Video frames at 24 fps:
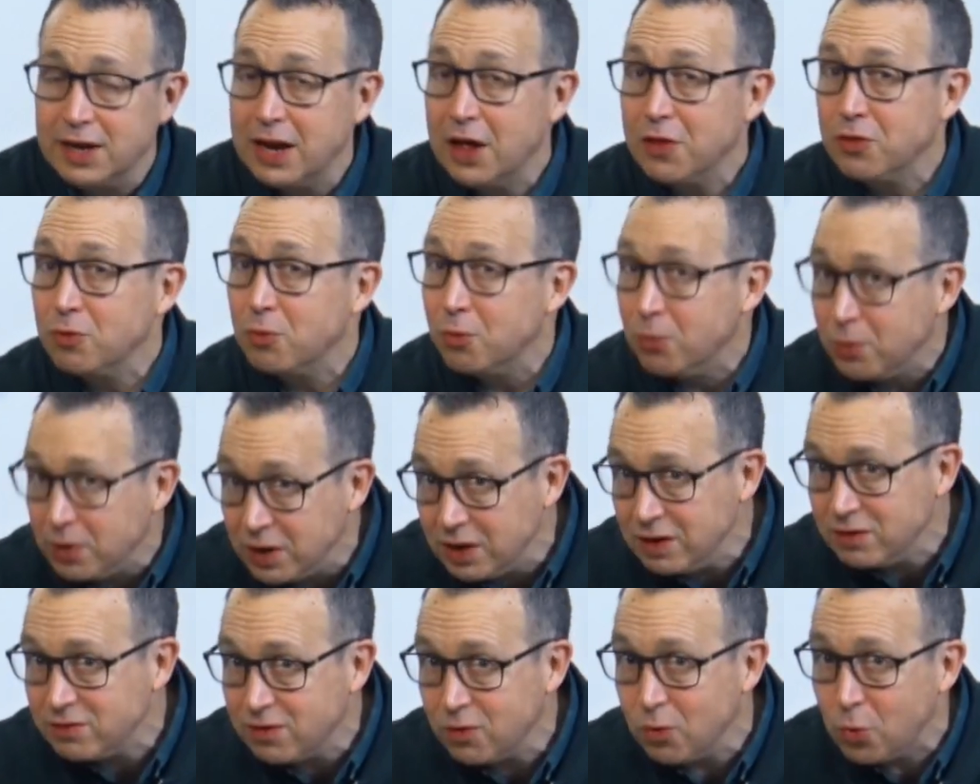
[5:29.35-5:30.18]
Now, the
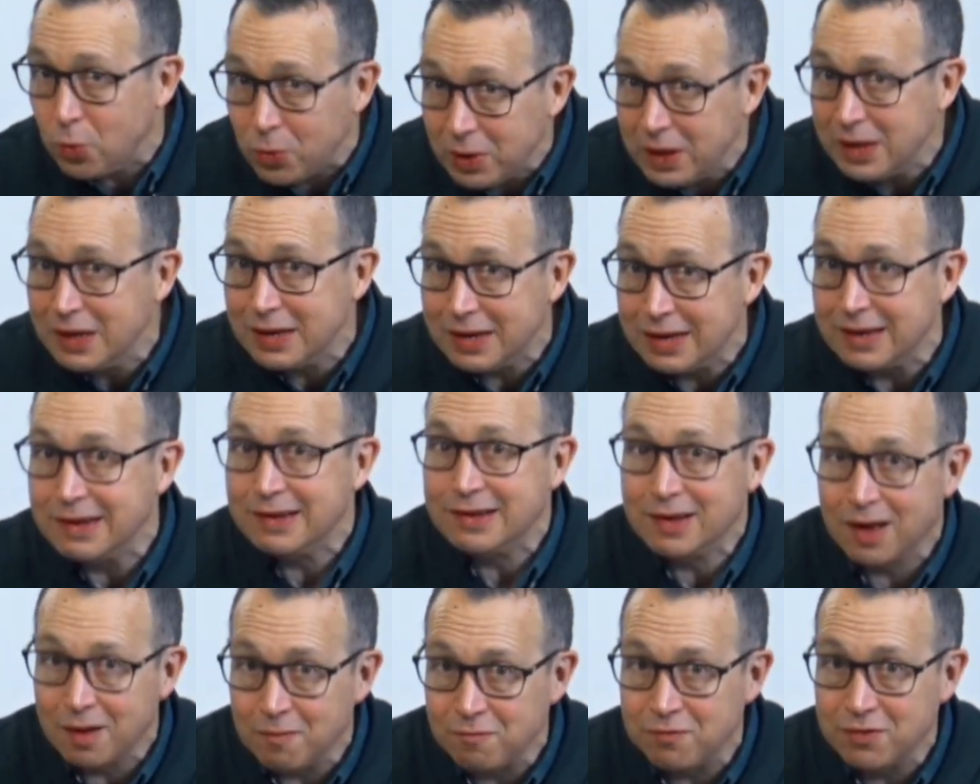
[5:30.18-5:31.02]
reason we need
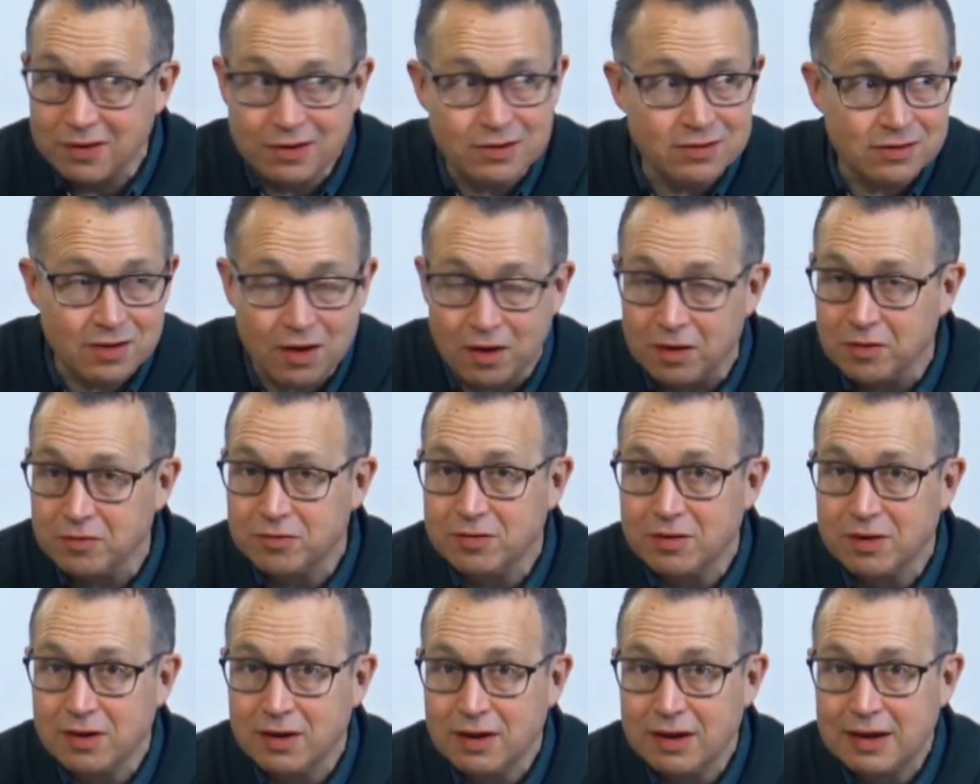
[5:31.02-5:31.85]
comfort is
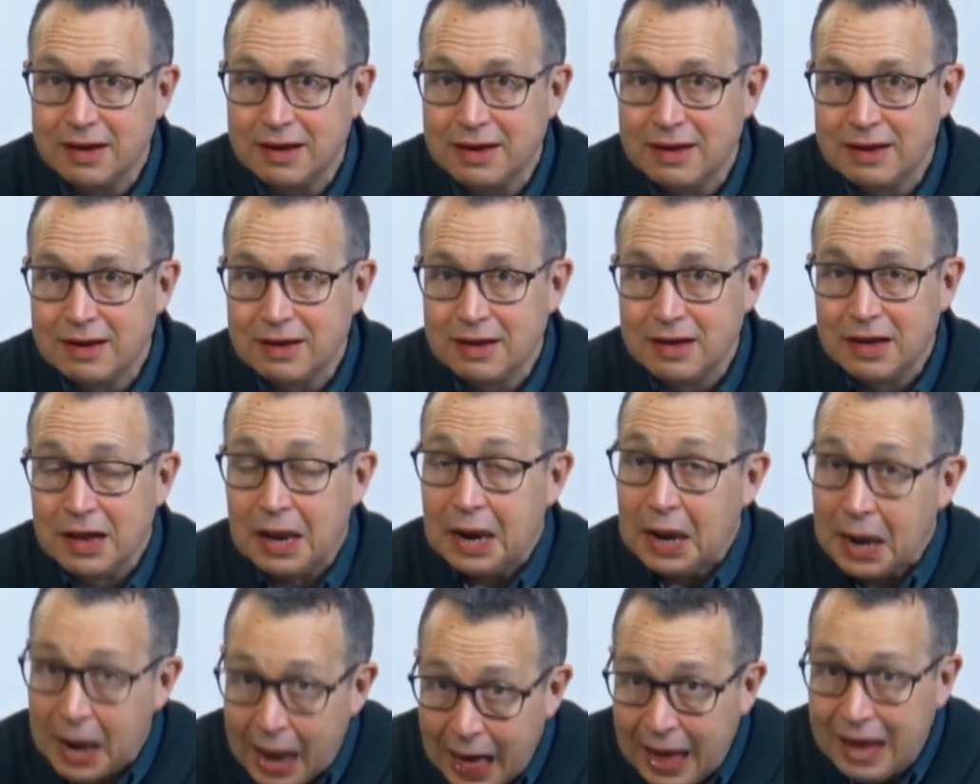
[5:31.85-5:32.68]
because
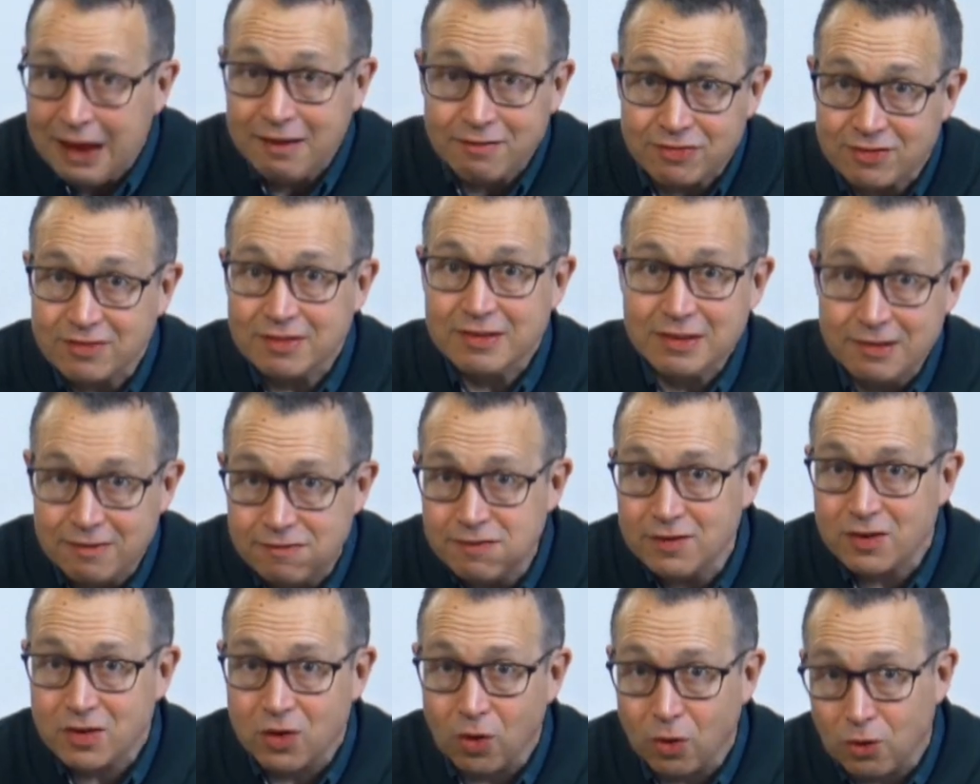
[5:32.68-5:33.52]
life's
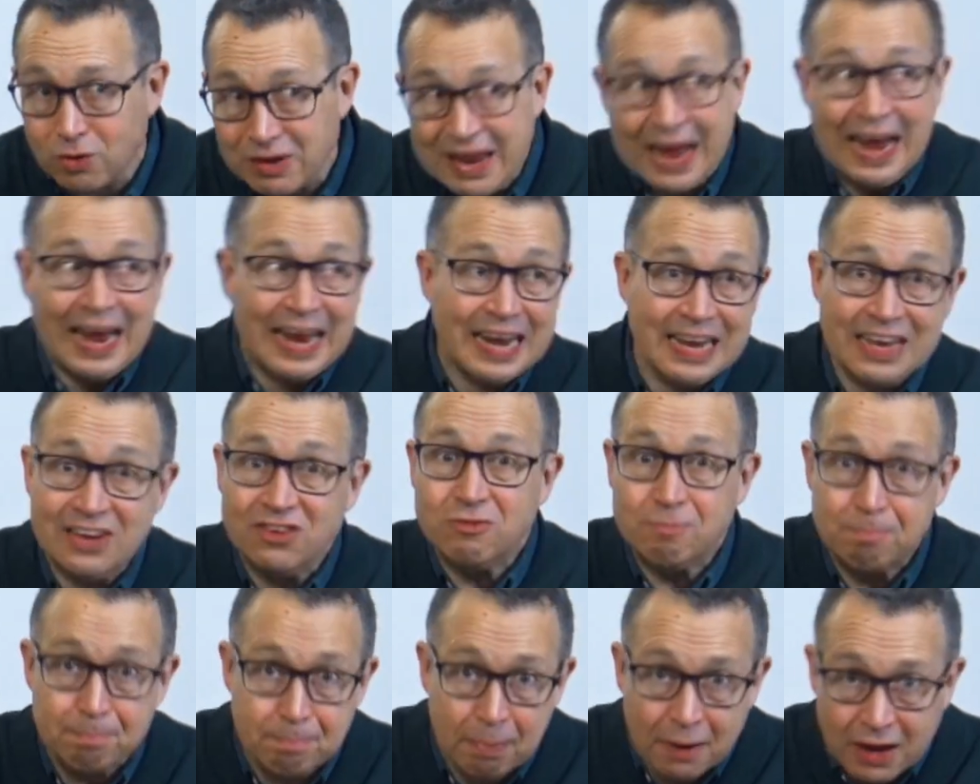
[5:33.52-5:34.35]
difficult, and
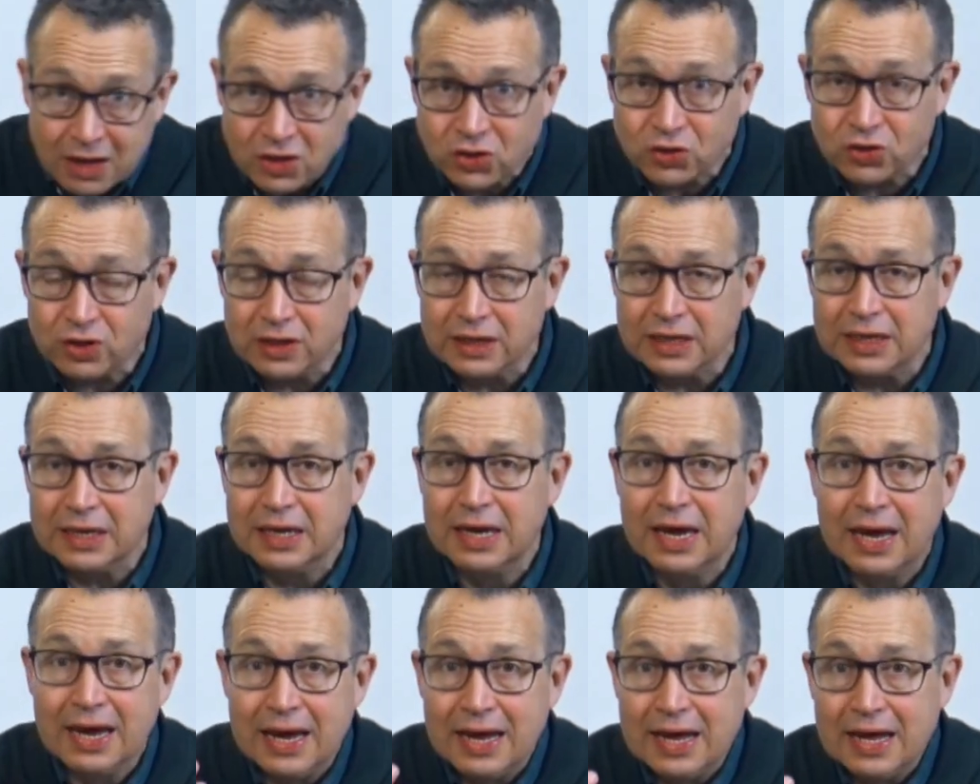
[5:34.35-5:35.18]

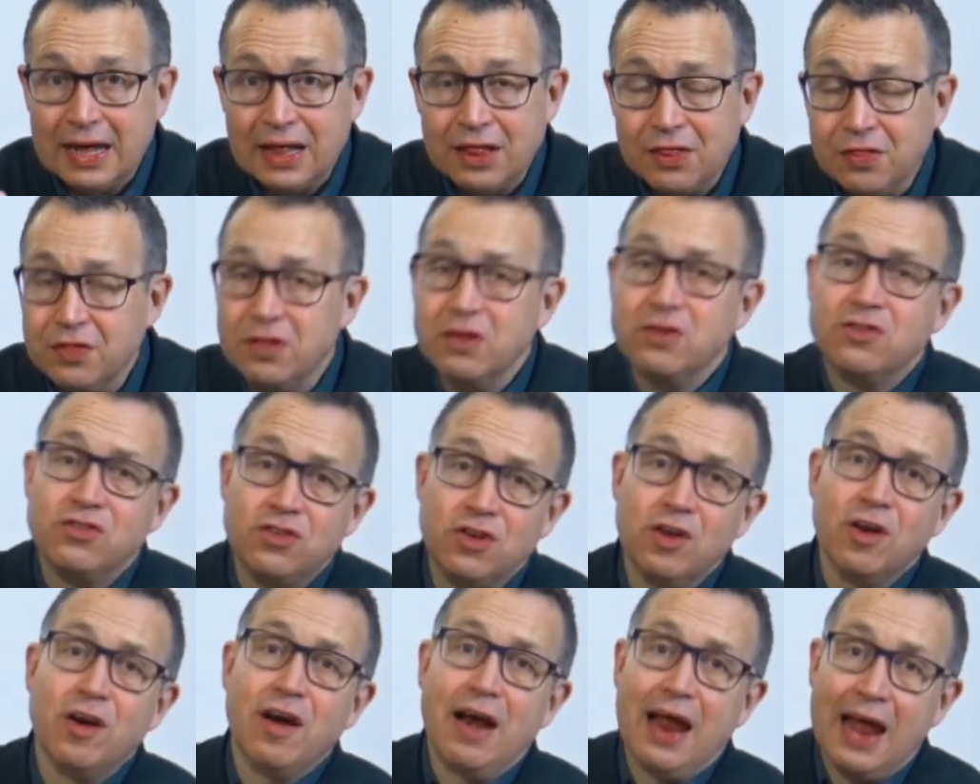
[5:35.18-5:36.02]
especially this
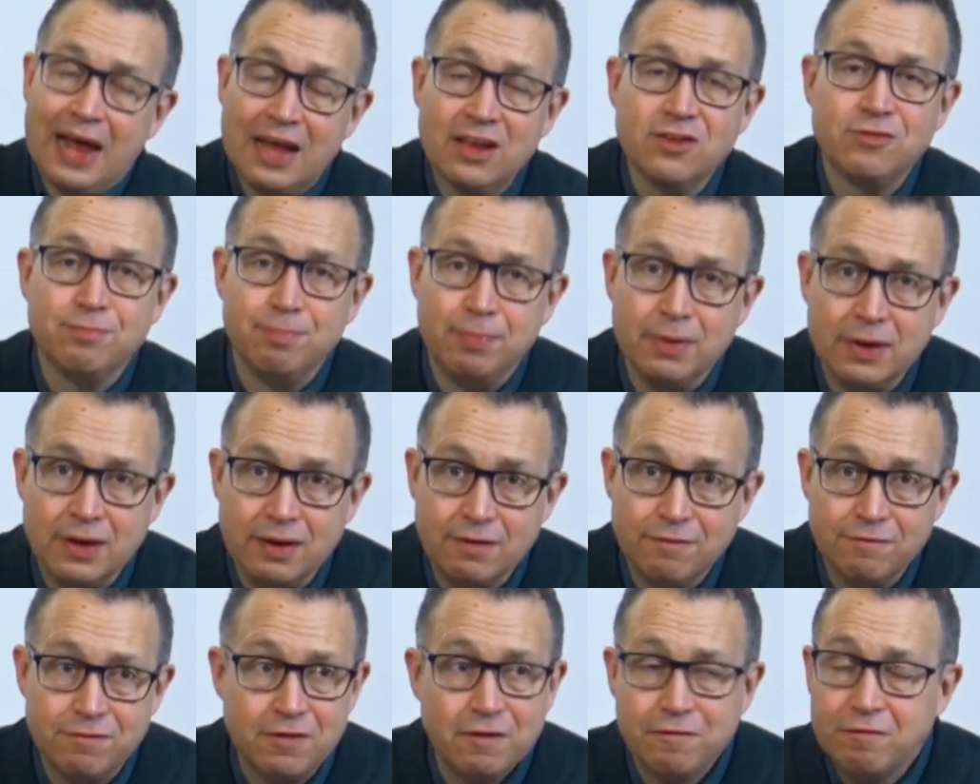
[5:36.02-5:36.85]
year has
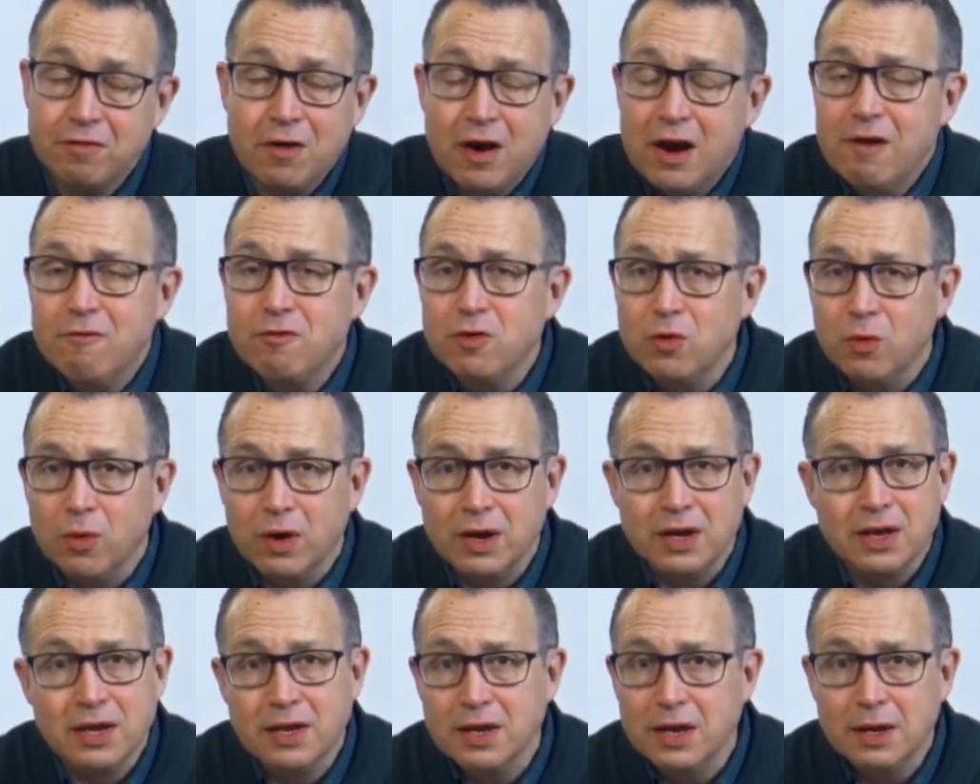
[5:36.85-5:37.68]
been for
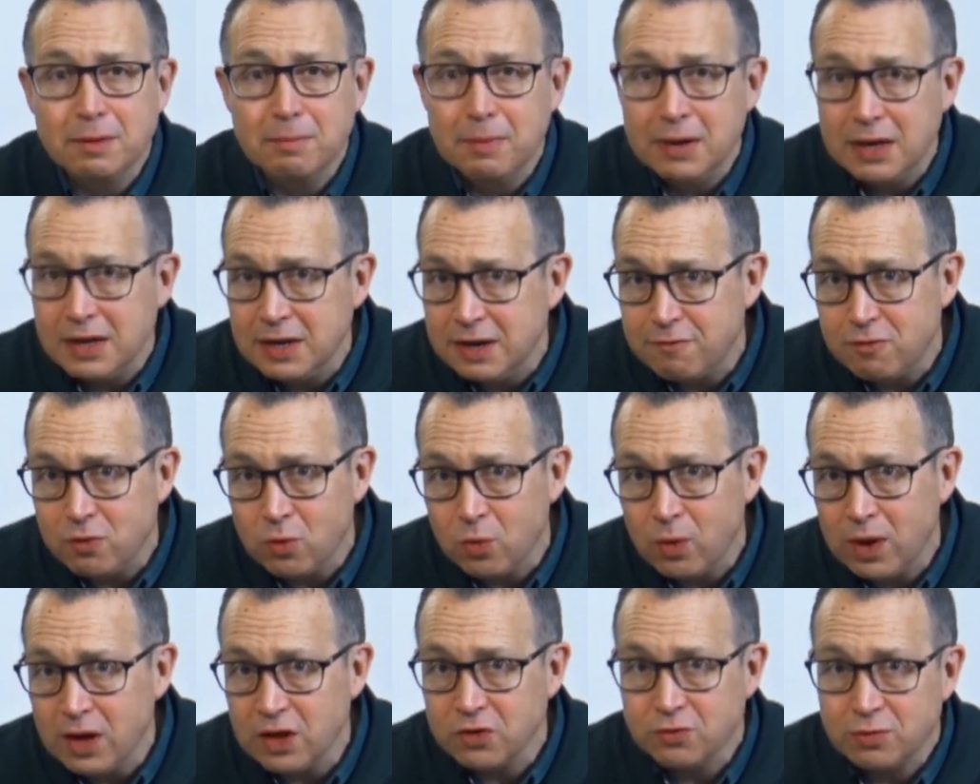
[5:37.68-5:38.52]
everyone in many
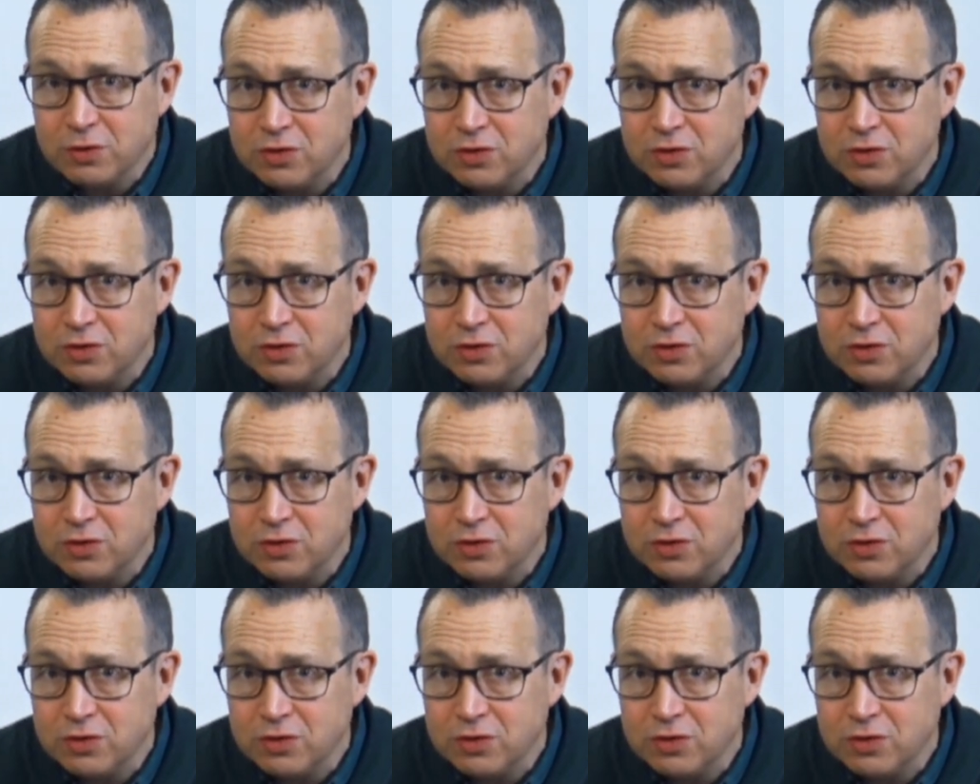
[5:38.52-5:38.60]
different ways.